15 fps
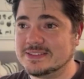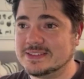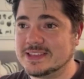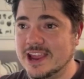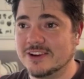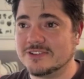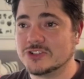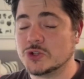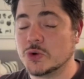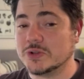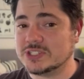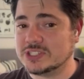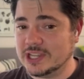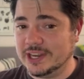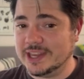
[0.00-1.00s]
characters who are
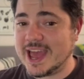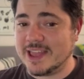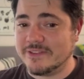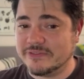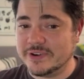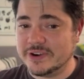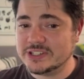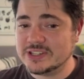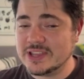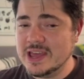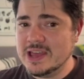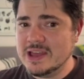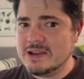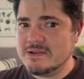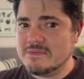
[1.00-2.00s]
silly at first,
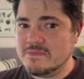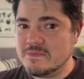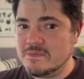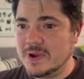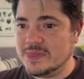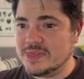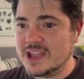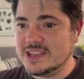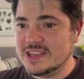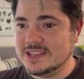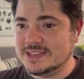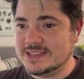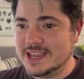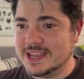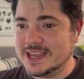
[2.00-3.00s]
but then you
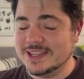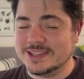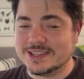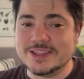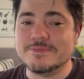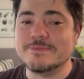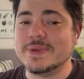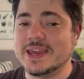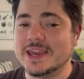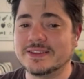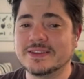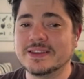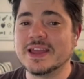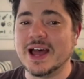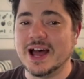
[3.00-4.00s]
dig into the meat
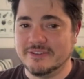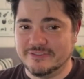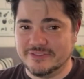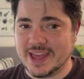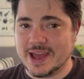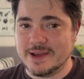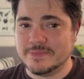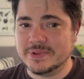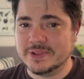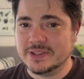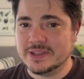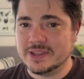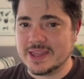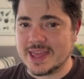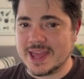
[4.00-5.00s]
of them.
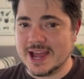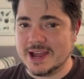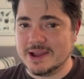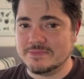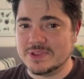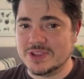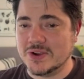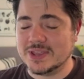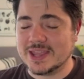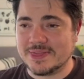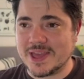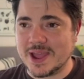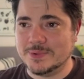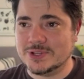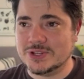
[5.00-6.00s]
Get
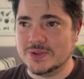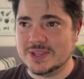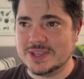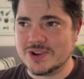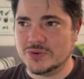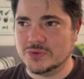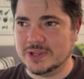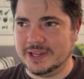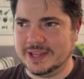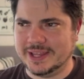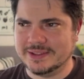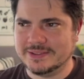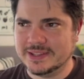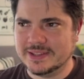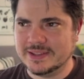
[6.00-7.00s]
the opportunity to
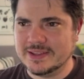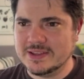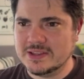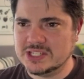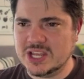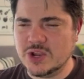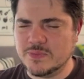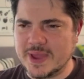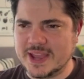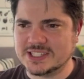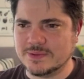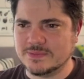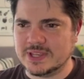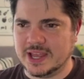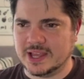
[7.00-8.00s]
really see what makes
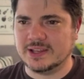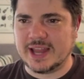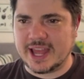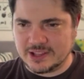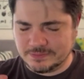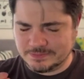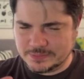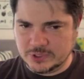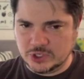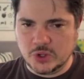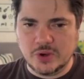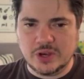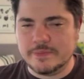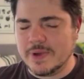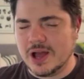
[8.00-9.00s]
them tick. Like
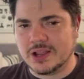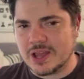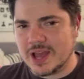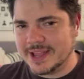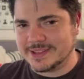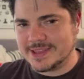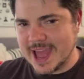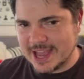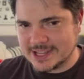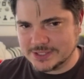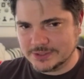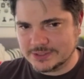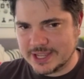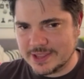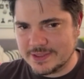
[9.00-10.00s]
Lula Monk on
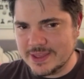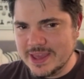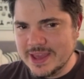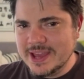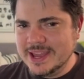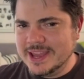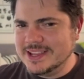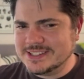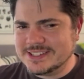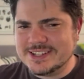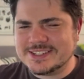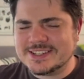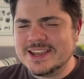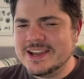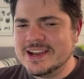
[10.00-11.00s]
Castleton, he's
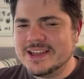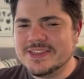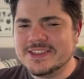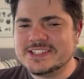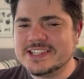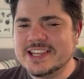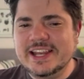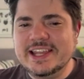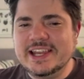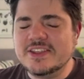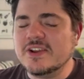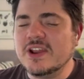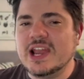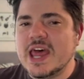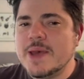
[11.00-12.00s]
just the silly
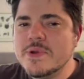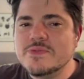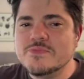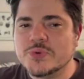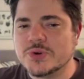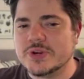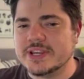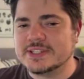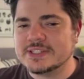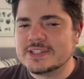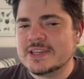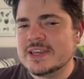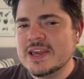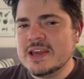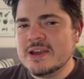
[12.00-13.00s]
little lemon
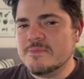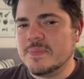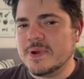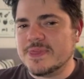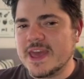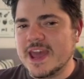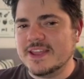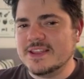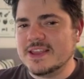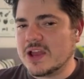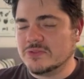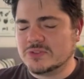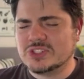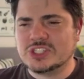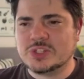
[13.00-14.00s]
priest. But
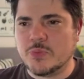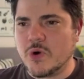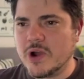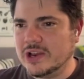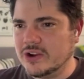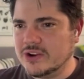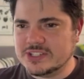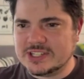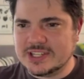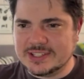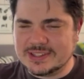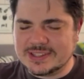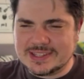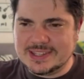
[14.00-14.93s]
then, spoilers, you